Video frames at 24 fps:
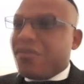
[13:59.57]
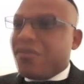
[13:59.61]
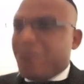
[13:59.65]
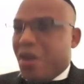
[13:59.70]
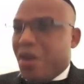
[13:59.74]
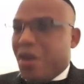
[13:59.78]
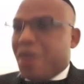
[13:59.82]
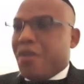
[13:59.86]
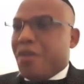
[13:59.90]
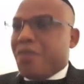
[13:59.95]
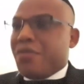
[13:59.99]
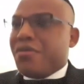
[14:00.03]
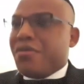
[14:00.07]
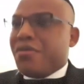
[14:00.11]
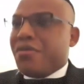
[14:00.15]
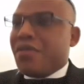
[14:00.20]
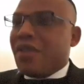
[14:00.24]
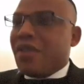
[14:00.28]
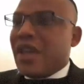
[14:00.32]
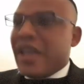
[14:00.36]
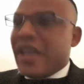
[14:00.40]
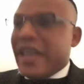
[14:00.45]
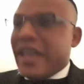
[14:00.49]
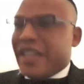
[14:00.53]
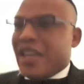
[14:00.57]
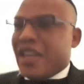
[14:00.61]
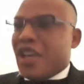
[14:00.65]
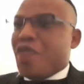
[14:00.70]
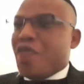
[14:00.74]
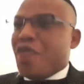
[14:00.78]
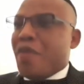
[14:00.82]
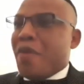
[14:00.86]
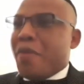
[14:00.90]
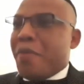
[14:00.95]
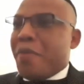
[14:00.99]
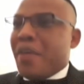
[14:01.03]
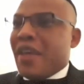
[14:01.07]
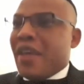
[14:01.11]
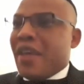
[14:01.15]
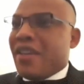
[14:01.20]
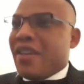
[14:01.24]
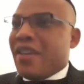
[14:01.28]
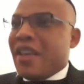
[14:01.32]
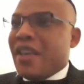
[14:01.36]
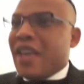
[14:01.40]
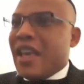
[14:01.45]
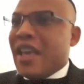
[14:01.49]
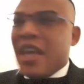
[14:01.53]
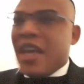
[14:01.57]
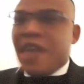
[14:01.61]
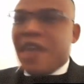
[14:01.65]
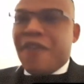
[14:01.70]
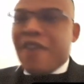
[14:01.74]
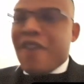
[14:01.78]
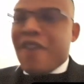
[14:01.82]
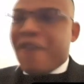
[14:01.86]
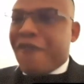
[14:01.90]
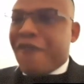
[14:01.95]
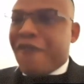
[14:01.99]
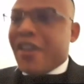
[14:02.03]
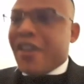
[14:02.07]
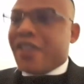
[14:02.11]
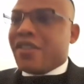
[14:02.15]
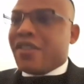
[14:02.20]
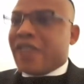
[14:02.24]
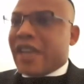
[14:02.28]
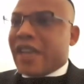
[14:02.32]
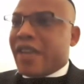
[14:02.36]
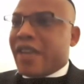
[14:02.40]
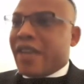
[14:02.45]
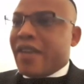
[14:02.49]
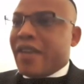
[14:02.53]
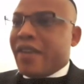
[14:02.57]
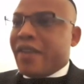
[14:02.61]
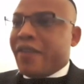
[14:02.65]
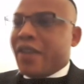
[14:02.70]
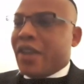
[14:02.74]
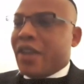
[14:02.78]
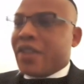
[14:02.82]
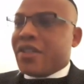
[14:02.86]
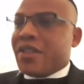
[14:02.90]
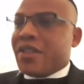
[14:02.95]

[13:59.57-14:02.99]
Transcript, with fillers: No, he's a human being. If he feels aggrieved or